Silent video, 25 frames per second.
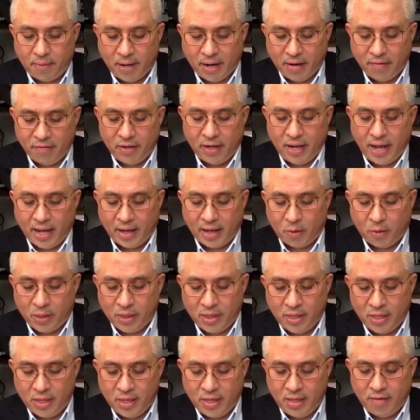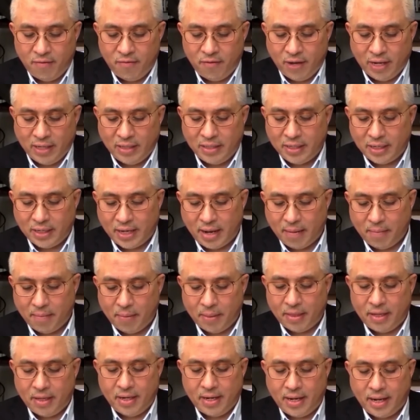private equity, venture
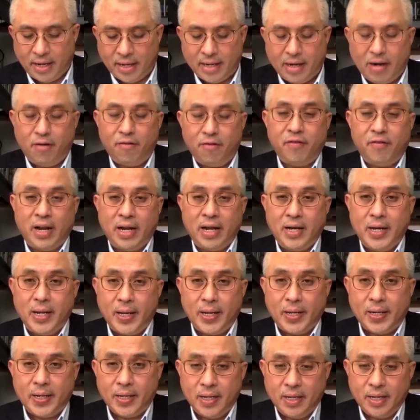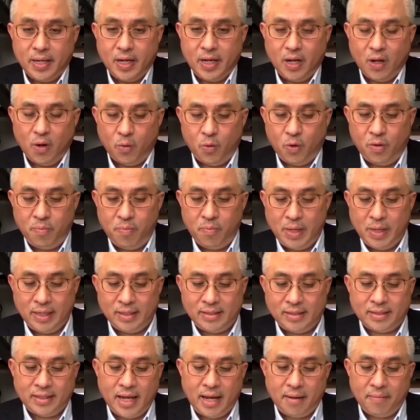capital, and crowdfunding would be a
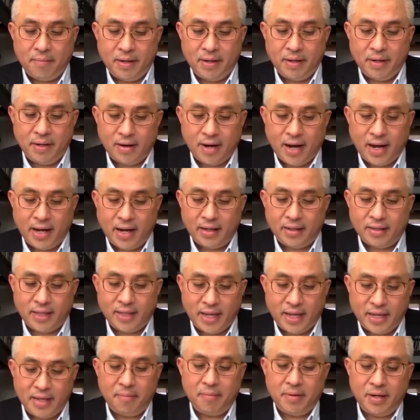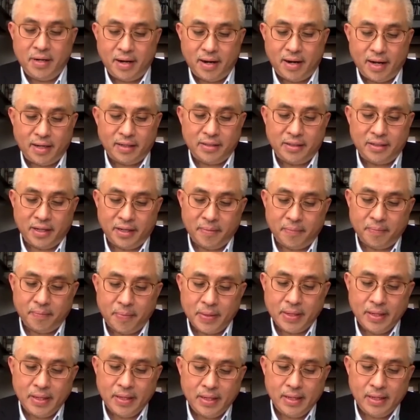step in the right tayyib direction.
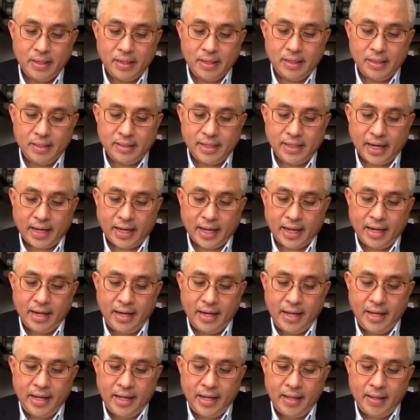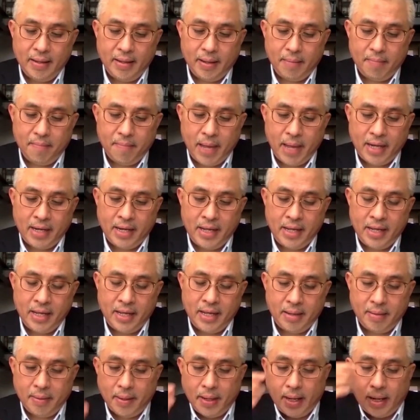Secondly,
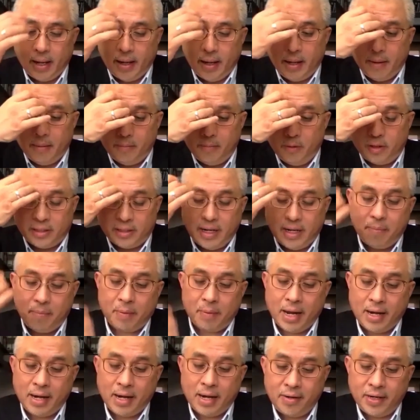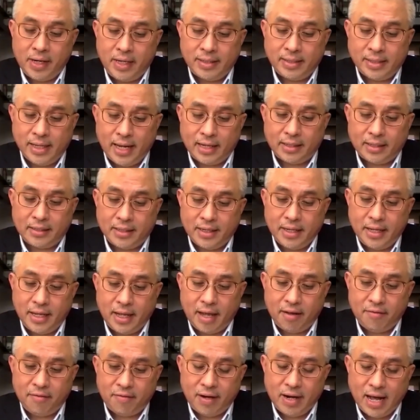many Muslim countries actually
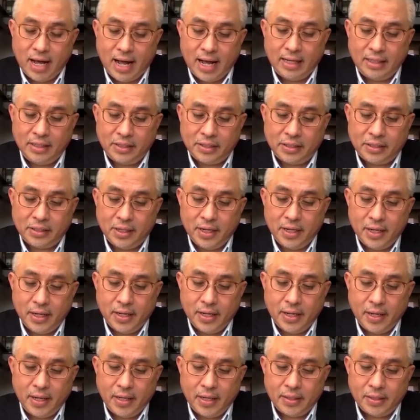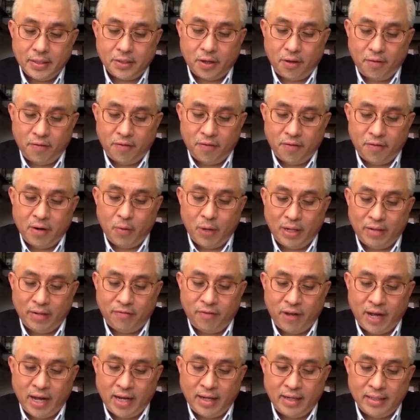have large sovereign wealth
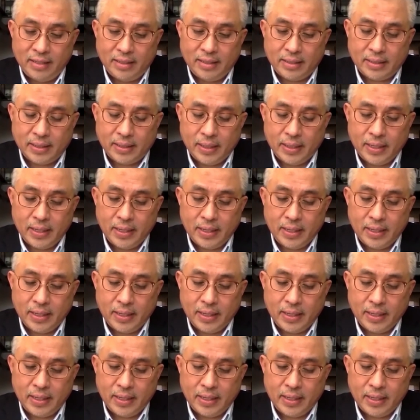funds.